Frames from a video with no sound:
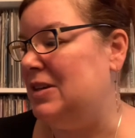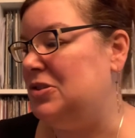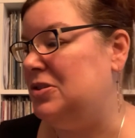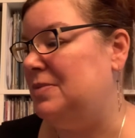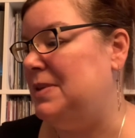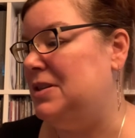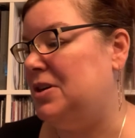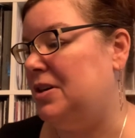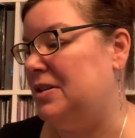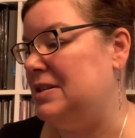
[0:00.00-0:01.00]
should be
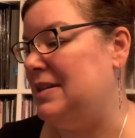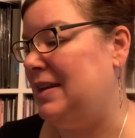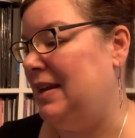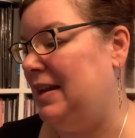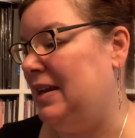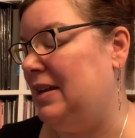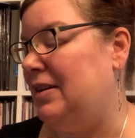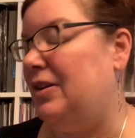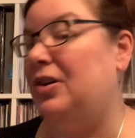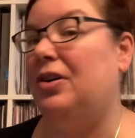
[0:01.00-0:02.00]
turned in
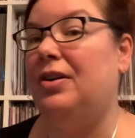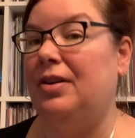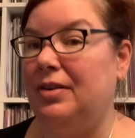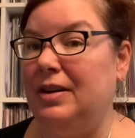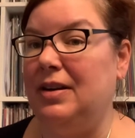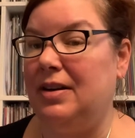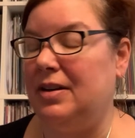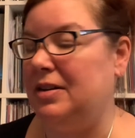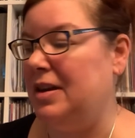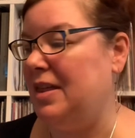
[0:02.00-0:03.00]
earlier